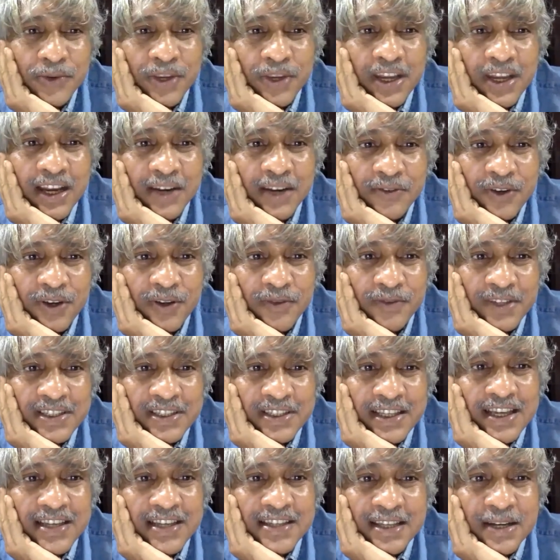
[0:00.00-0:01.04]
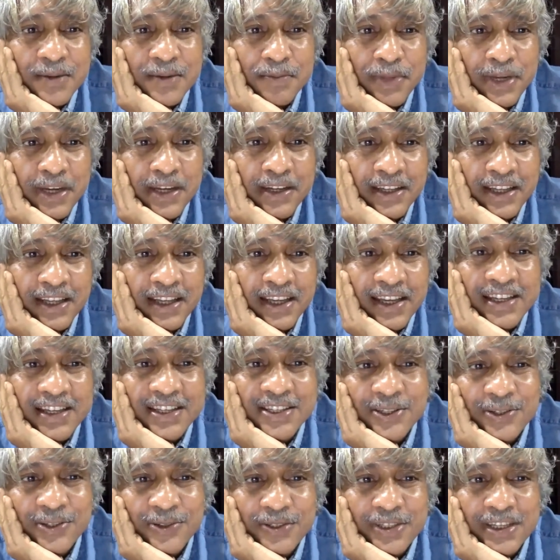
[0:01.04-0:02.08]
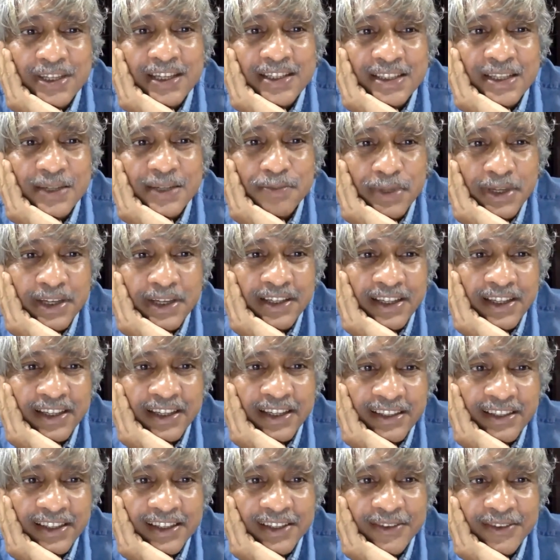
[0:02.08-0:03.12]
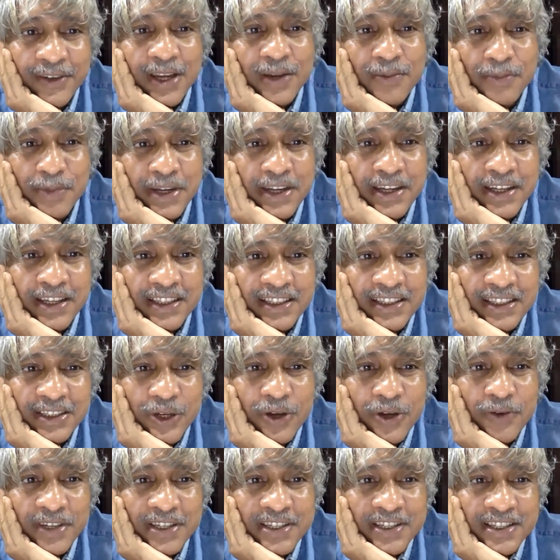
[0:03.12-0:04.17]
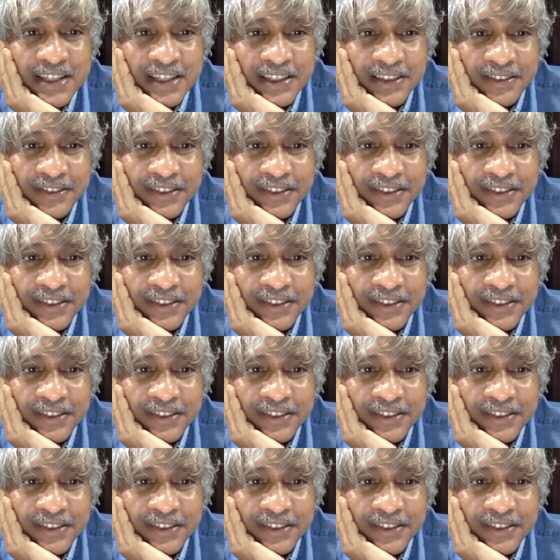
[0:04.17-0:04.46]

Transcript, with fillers: are from the sensor printing, in situ sensor printing, uh, while printing the job itself.